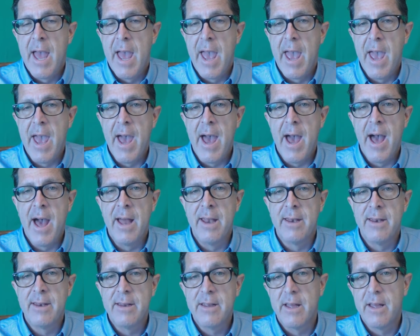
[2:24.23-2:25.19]

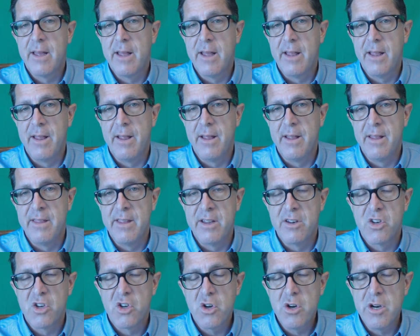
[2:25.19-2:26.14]
And
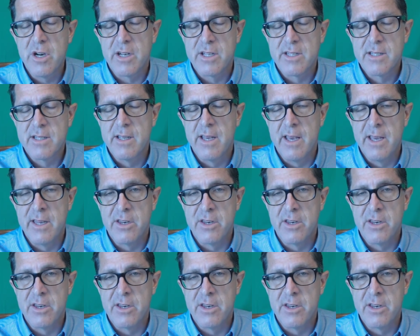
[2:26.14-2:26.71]
the insurance